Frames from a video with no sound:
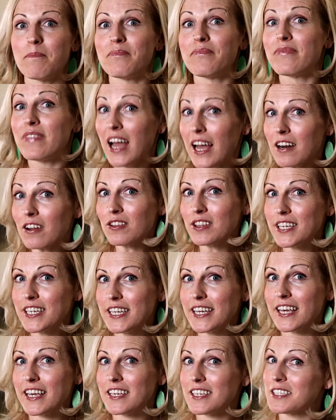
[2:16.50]
Not only
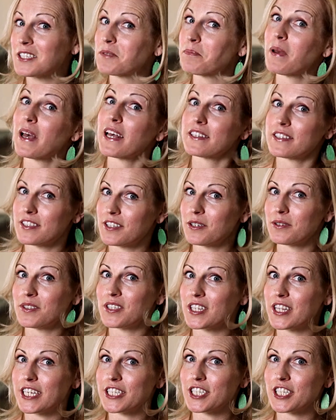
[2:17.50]
is pesto
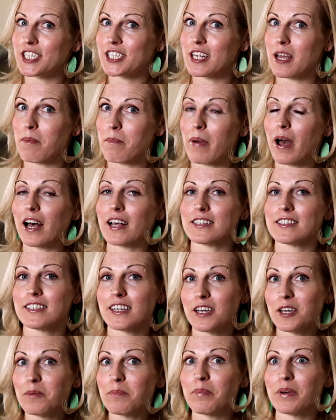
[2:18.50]
delicious on
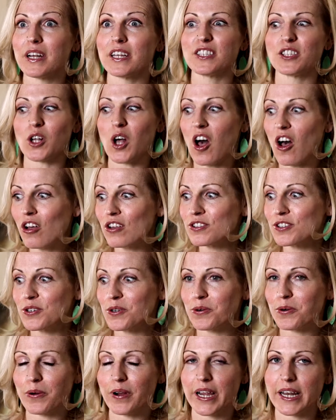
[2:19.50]
pasta, but it's also
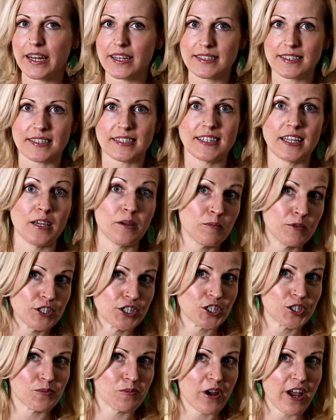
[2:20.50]
great as a sandwich
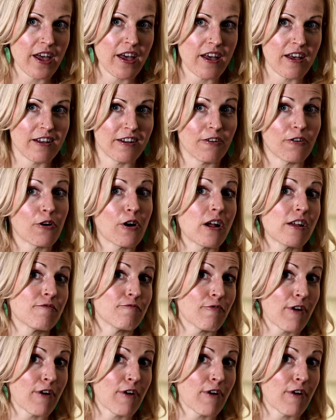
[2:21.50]
spread or on